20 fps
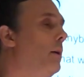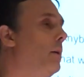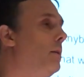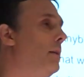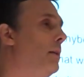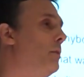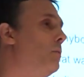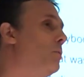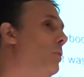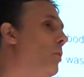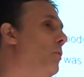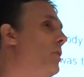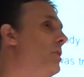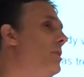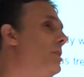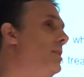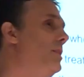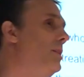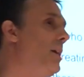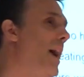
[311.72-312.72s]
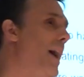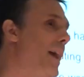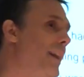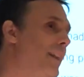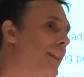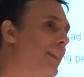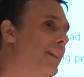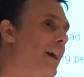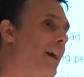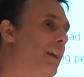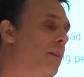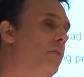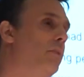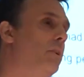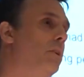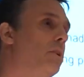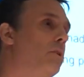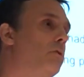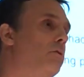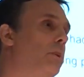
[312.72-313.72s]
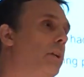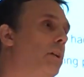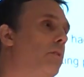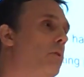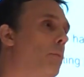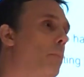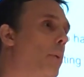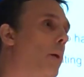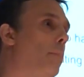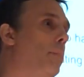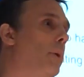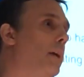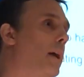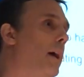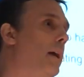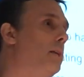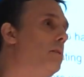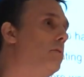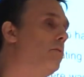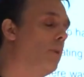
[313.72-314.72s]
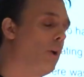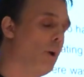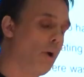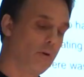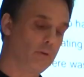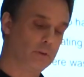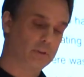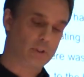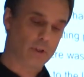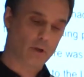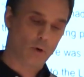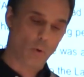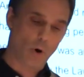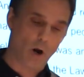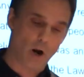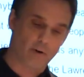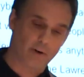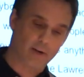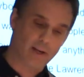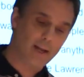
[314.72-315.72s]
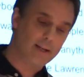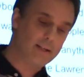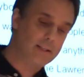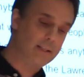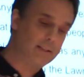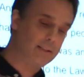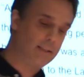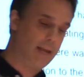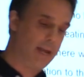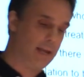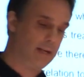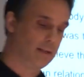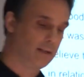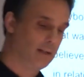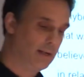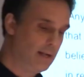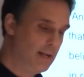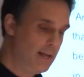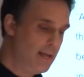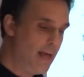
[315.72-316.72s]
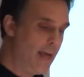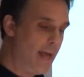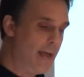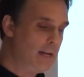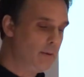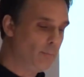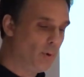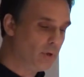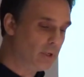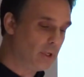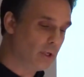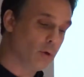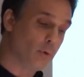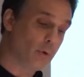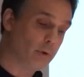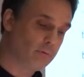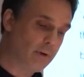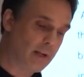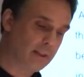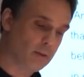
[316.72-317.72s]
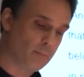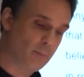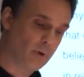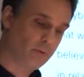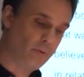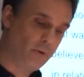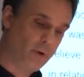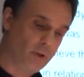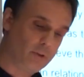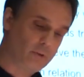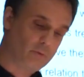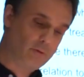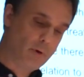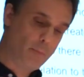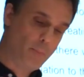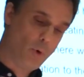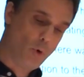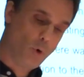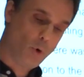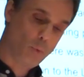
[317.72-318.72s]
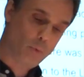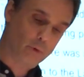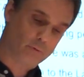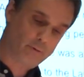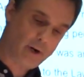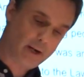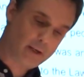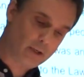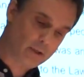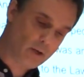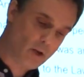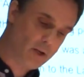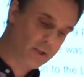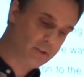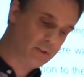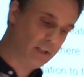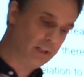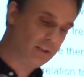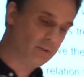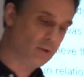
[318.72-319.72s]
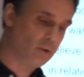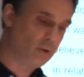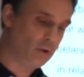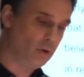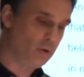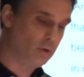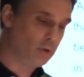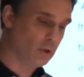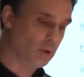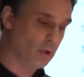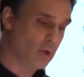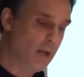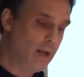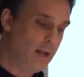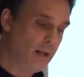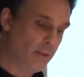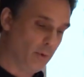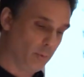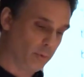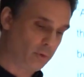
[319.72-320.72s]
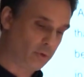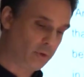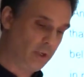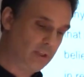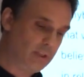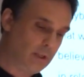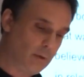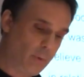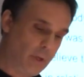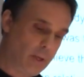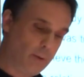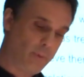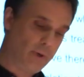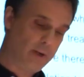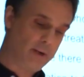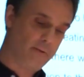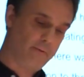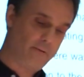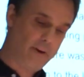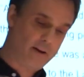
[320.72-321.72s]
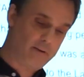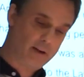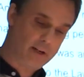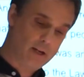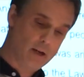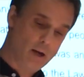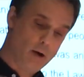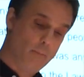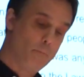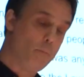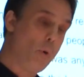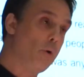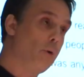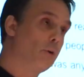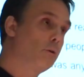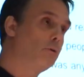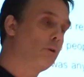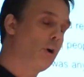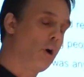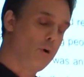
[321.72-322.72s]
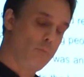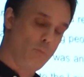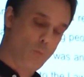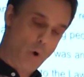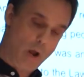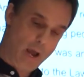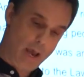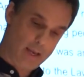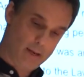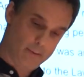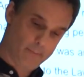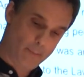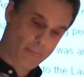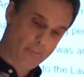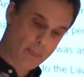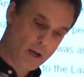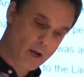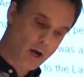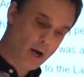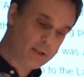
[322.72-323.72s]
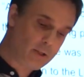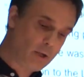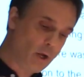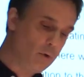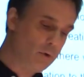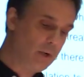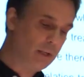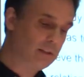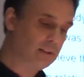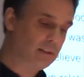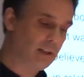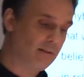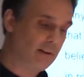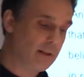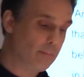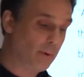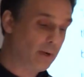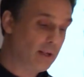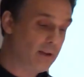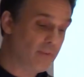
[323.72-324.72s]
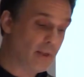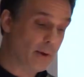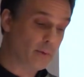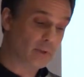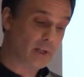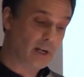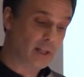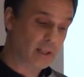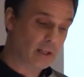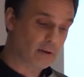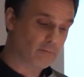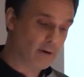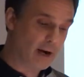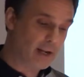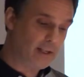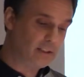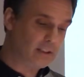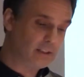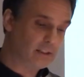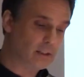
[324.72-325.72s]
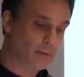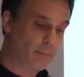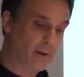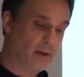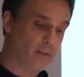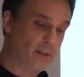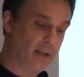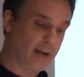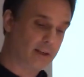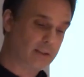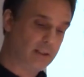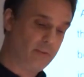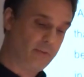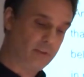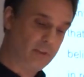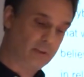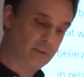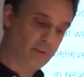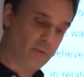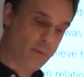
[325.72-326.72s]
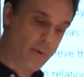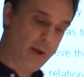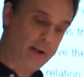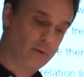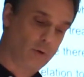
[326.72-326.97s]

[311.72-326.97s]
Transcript: this was on the 10th anniversary of the publication of the Lawrence inquiry, and he said, "Anybody who had read the Macpherson report would recognise an institution that was treating people in a very monochrome way. I don't necessarily believe there was anything racist about the activities of the